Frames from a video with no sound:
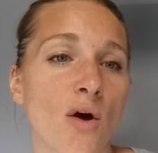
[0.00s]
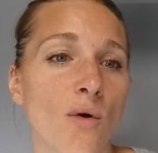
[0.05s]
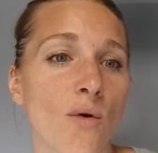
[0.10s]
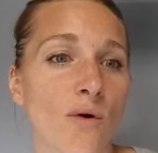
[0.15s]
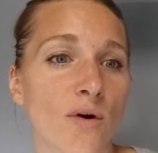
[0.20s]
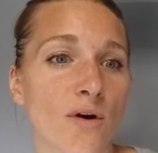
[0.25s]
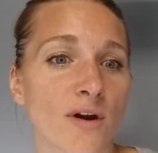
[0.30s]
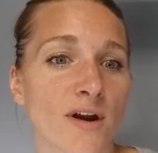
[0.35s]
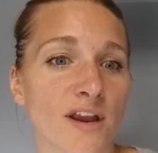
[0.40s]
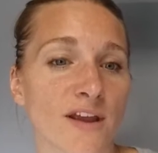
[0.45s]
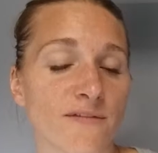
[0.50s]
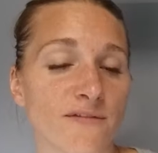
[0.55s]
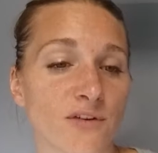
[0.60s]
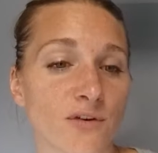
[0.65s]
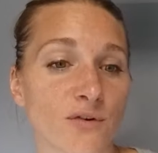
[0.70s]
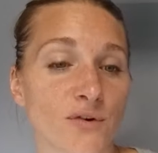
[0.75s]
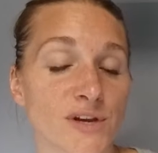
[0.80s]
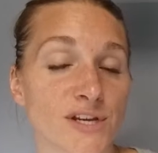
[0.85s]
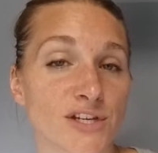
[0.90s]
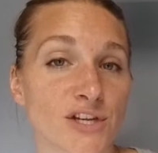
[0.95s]
or if you're
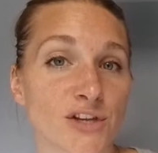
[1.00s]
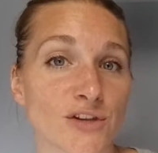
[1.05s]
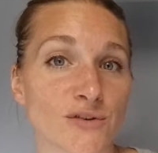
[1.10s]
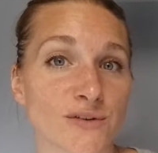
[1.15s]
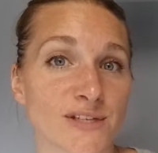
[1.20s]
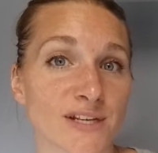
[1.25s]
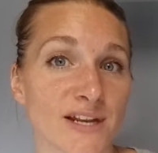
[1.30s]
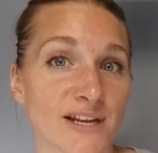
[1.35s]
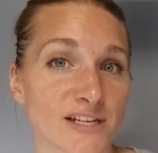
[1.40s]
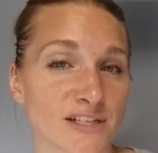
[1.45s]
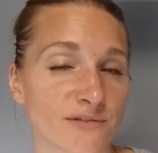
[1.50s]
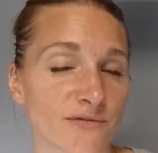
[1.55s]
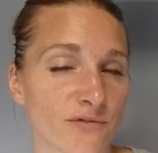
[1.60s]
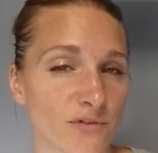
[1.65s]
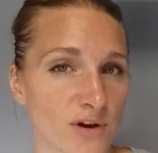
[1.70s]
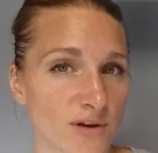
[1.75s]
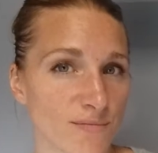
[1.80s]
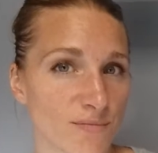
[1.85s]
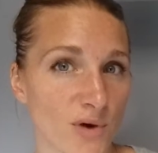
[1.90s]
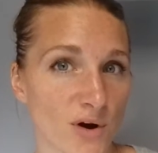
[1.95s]
going to use it as
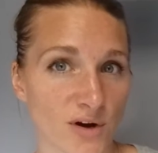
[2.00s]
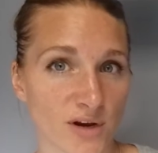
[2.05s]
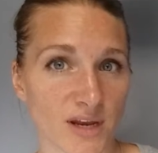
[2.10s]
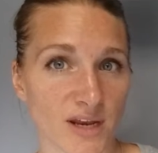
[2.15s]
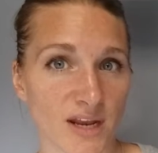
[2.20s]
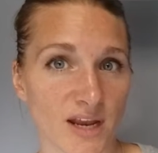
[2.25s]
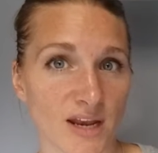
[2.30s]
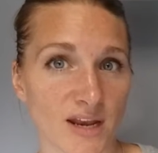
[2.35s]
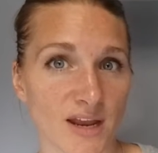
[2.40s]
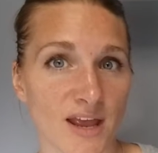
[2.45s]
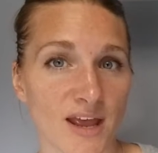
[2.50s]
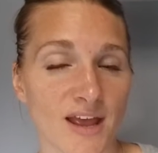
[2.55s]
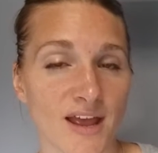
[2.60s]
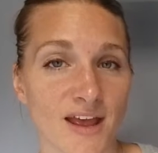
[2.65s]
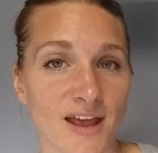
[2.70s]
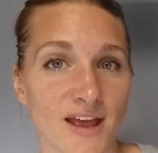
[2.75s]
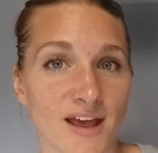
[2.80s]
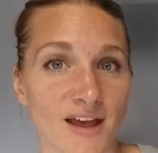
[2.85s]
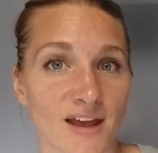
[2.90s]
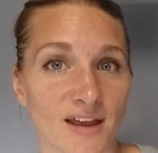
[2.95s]
free marketing.
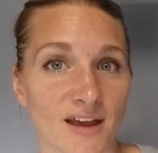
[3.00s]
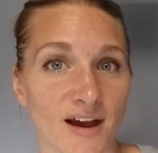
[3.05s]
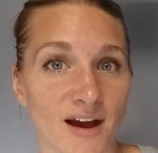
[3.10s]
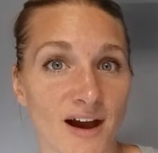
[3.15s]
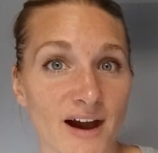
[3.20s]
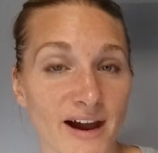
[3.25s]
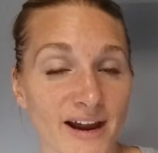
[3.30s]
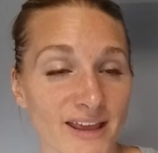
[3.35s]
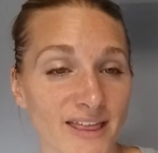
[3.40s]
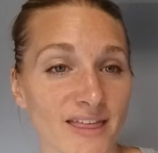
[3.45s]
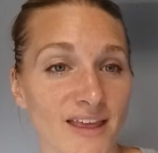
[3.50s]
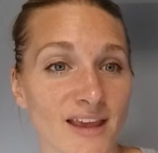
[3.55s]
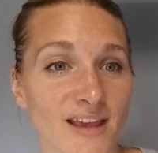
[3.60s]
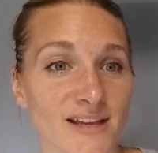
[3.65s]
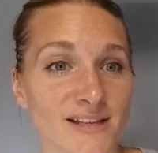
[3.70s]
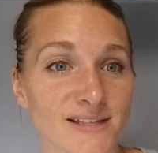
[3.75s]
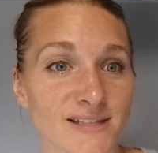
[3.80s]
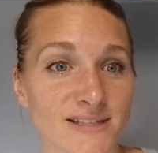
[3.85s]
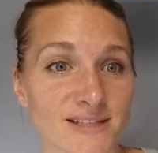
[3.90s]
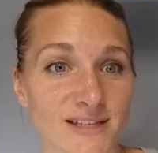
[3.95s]
I think
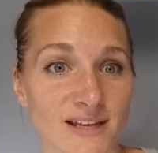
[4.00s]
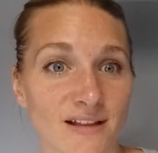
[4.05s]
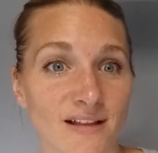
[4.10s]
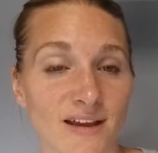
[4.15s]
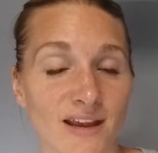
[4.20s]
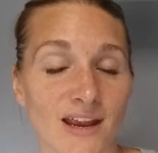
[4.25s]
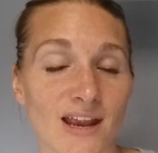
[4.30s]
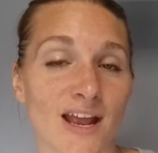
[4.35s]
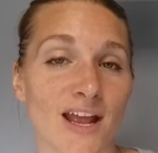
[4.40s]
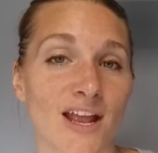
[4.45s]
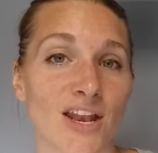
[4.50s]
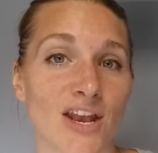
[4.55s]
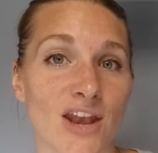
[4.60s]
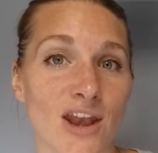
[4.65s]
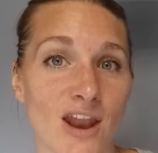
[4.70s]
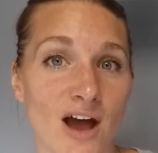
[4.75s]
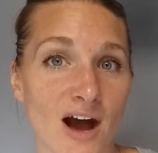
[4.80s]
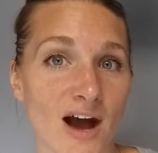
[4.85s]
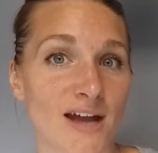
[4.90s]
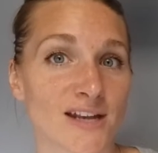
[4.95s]
it's silly
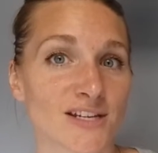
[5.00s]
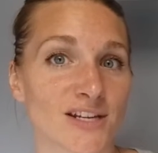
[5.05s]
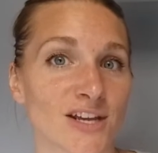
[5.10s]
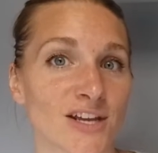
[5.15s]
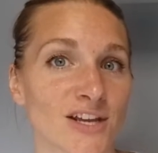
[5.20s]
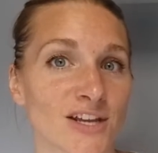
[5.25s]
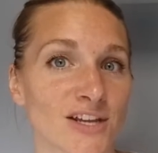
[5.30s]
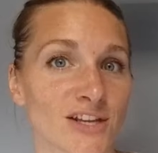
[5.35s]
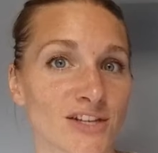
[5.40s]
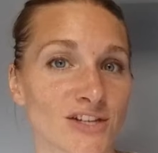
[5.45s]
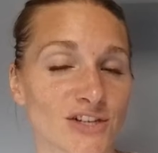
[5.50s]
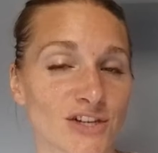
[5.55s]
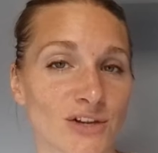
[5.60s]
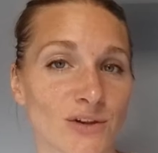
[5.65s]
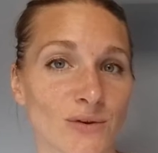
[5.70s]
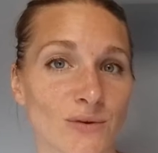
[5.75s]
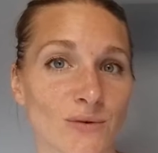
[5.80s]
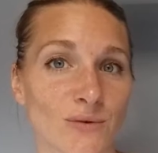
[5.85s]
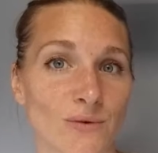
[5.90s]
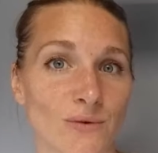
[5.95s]
not
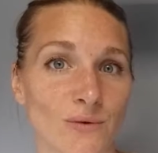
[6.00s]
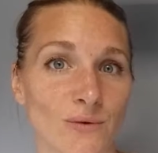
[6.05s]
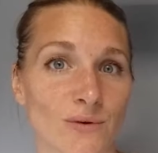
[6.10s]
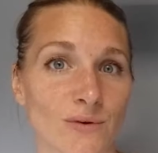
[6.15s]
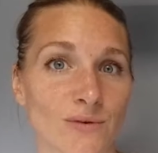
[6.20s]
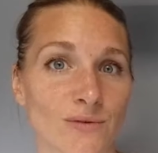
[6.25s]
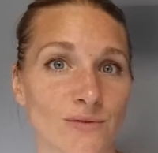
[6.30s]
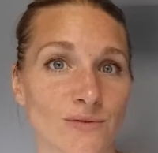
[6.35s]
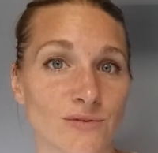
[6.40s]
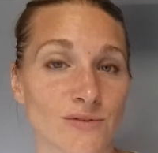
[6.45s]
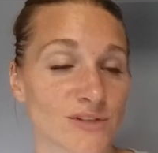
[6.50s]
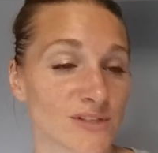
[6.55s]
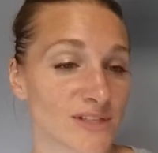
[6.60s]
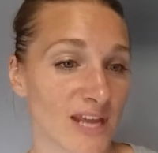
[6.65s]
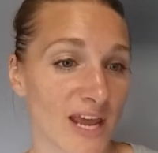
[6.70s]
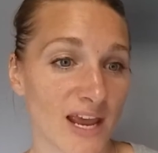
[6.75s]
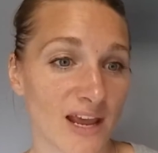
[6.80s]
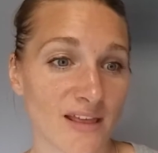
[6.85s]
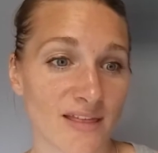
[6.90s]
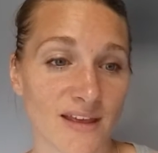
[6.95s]
to
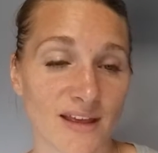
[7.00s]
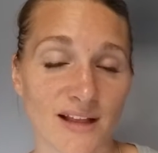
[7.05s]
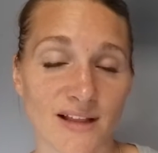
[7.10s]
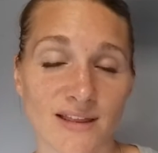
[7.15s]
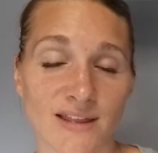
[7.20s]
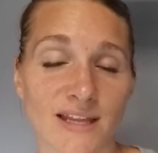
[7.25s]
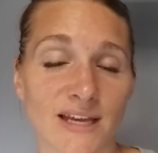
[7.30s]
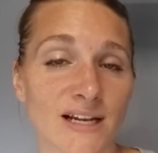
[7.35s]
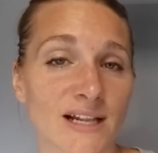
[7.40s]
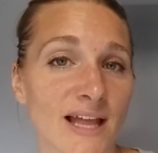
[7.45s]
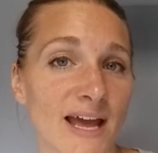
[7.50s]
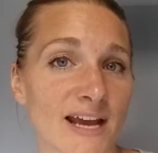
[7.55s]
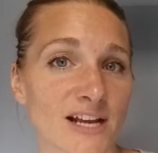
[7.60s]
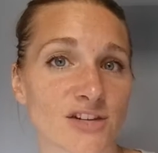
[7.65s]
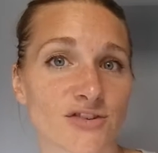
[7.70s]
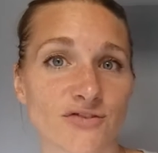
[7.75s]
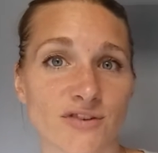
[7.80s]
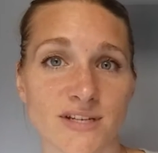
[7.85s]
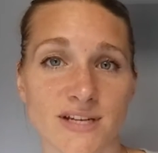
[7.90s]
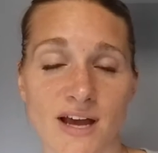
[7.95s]
take the little
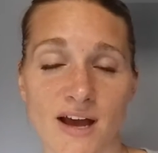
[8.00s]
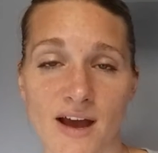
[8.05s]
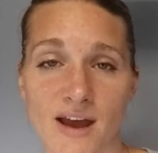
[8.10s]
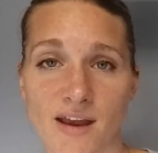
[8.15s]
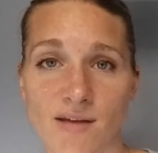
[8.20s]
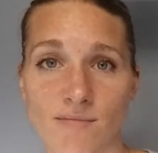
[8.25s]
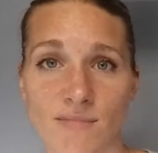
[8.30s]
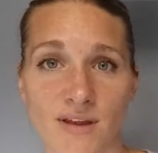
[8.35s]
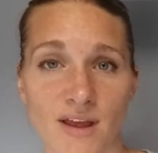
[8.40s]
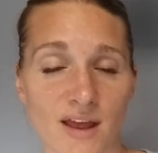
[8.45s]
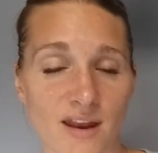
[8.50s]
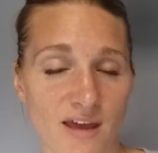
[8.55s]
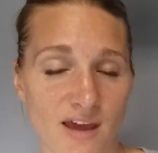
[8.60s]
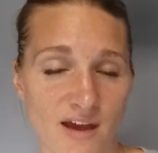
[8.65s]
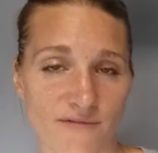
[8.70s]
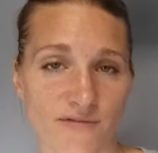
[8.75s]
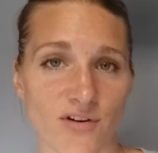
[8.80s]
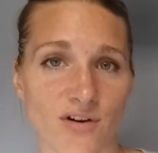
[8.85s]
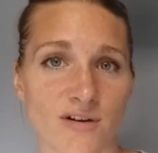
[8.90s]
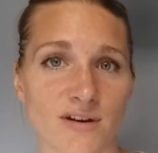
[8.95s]
extra time and
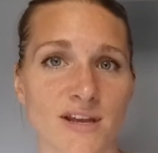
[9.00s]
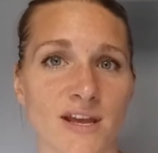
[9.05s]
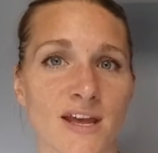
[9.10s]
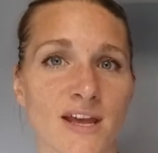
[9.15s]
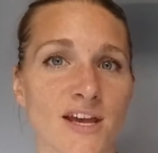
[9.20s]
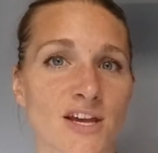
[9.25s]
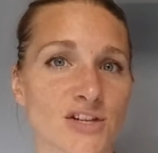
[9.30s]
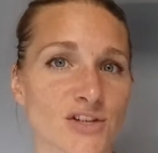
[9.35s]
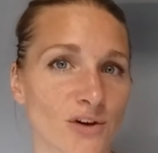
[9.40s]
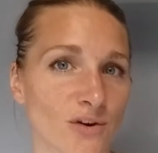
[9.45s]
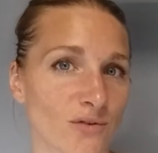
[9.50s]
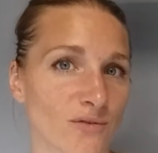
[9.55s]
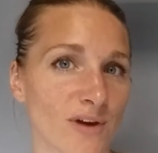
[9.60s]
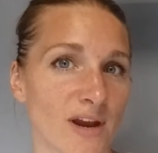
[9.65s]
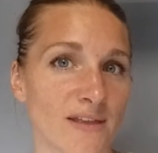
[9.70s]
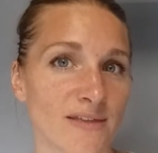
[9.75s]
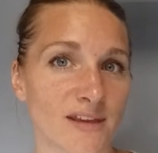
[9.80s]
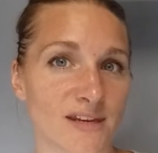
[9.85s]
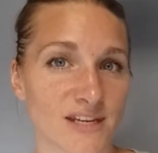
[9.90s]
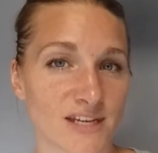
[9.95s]
effort to
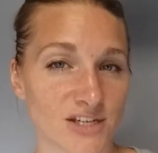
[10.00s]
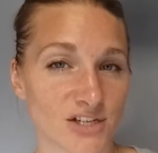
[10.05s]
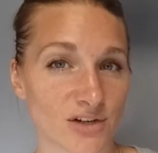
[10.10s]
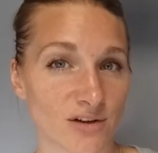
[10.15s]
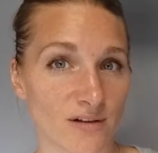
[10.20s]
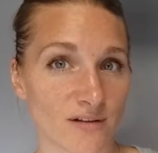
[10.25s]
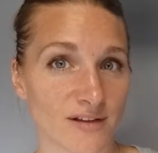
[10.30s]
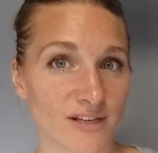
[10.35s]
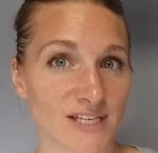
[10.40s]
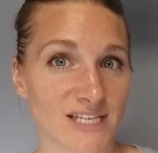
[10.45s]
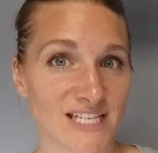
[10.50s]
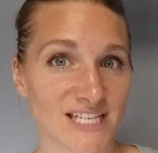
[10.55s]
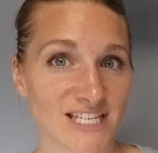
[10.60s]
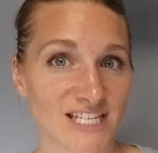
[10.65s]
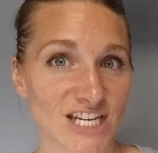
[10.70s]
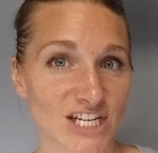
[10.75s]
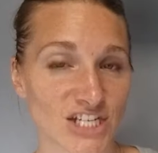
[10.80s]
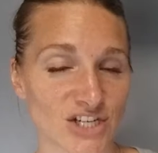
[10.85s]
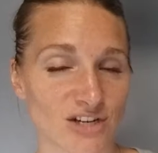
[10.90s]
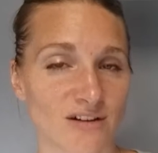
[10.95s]
create the
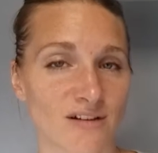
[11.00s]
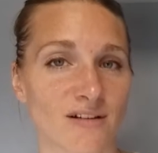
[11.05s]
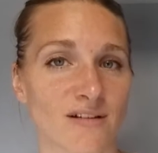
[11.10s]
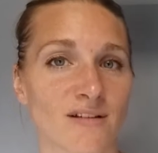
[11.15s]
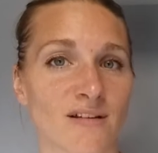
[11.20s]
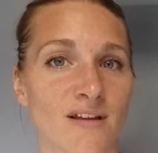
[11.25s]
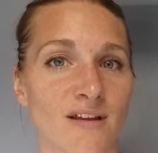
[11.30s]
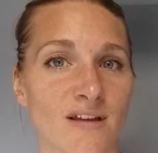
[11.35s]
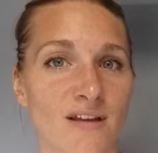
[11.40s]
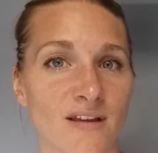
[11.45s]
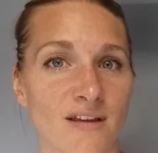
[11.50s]
digital